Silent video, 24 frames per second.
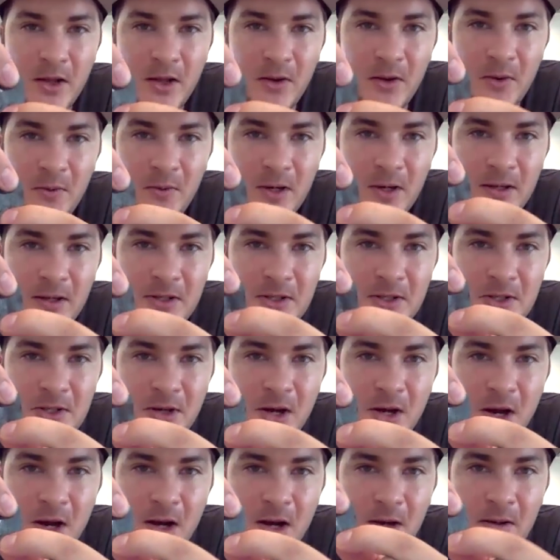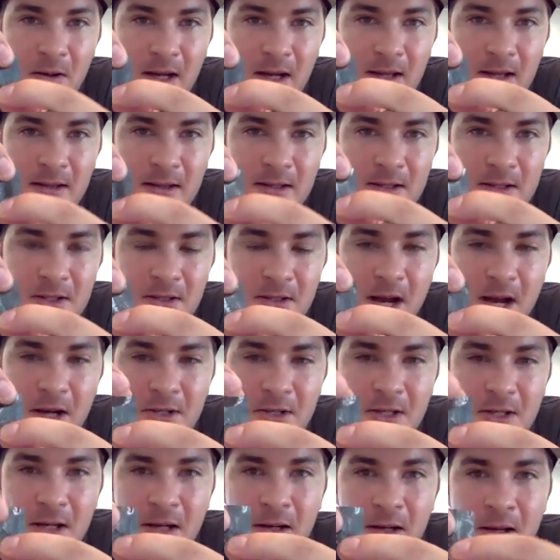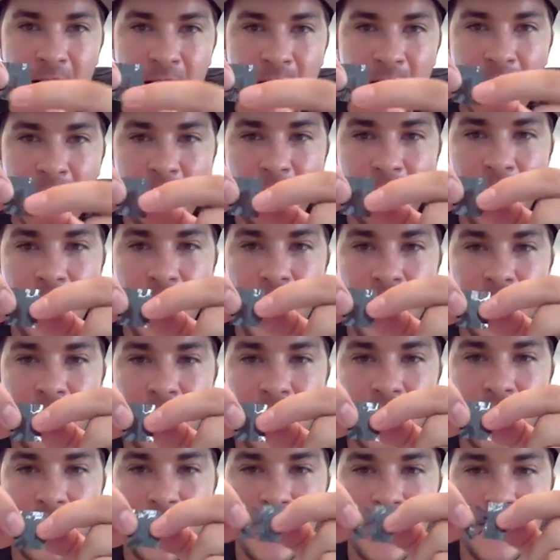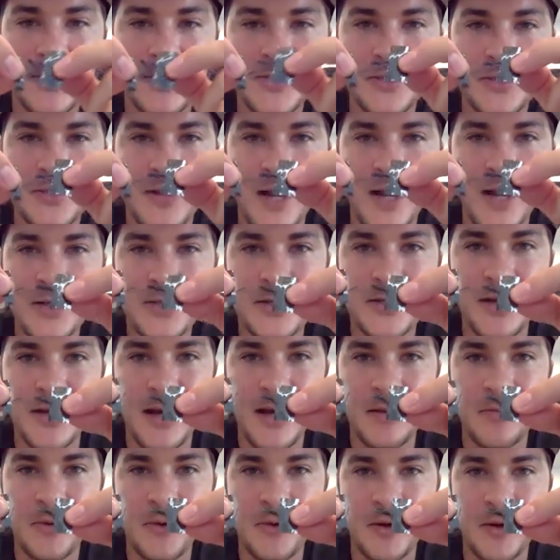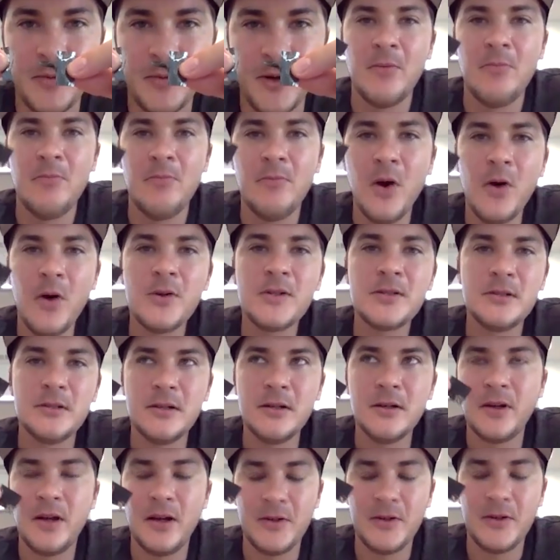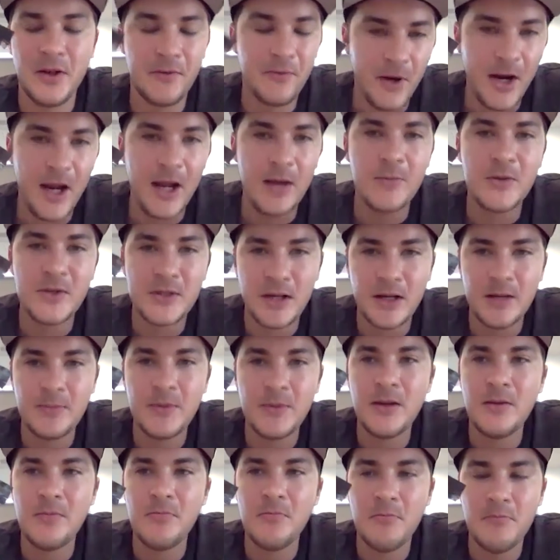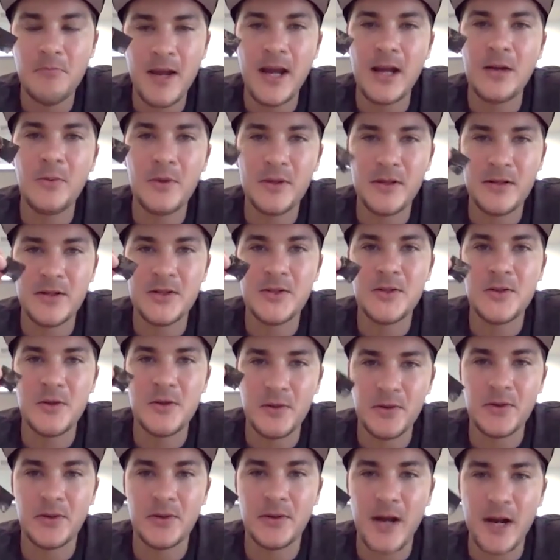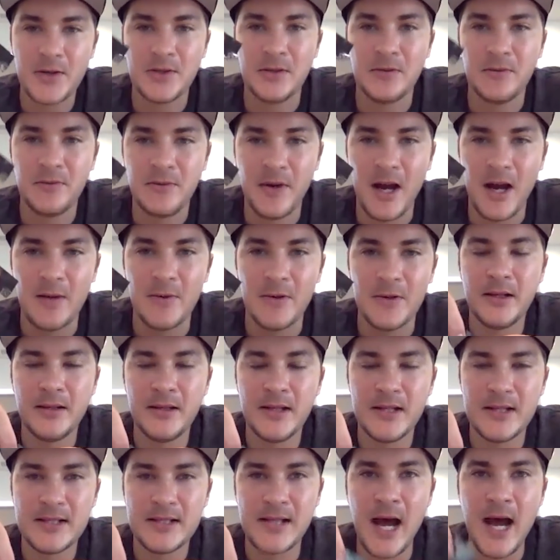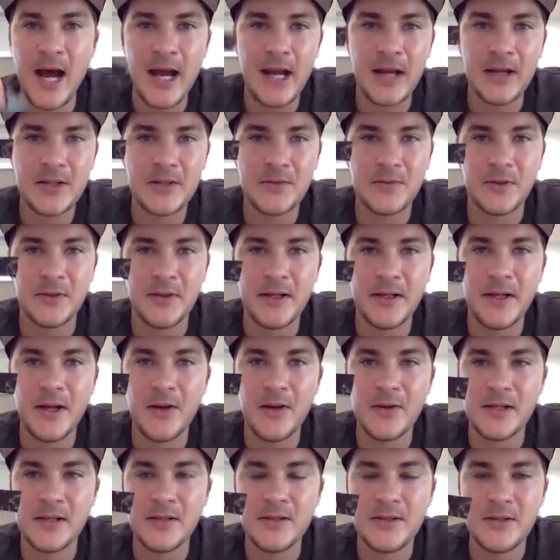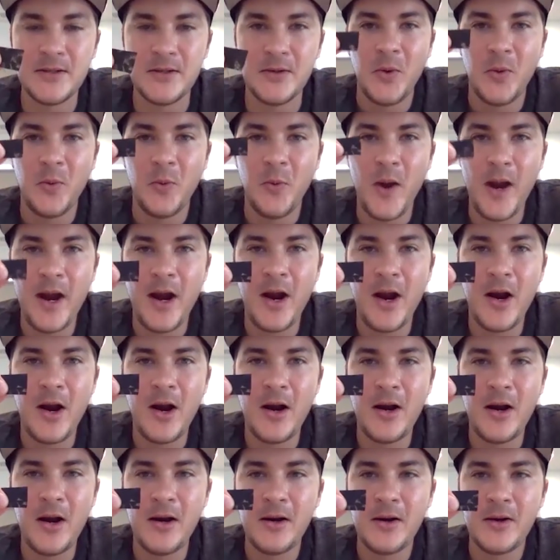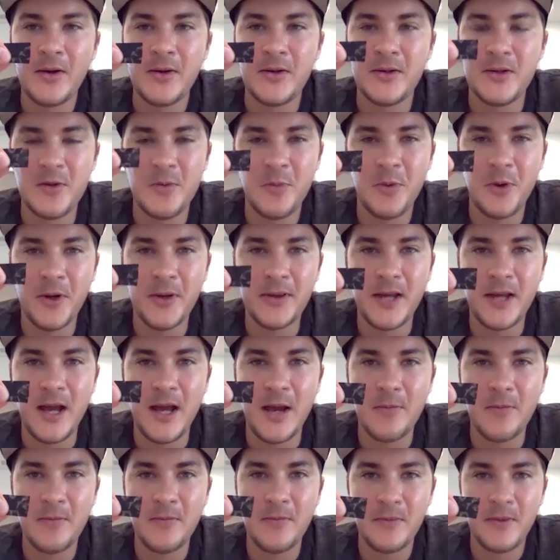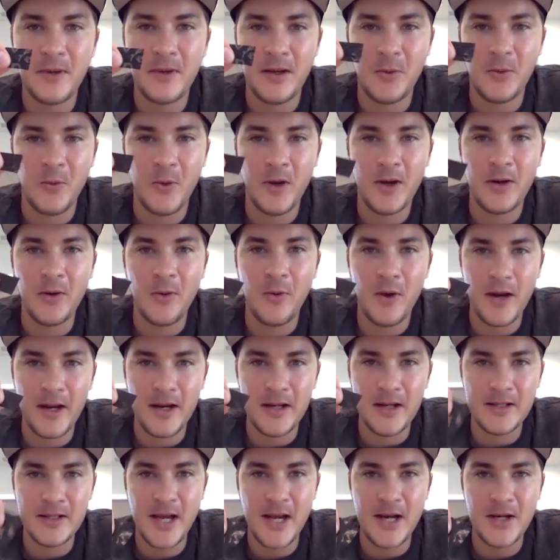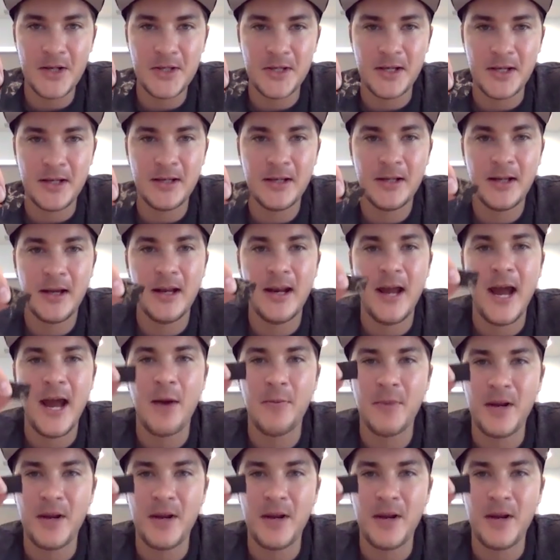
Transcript: really strong in this direction, but in this direction, I can pull it apart. Most of your frame is going to be made with these unidirectional fibers. The science really goes into where do you put them, what orientation, and how many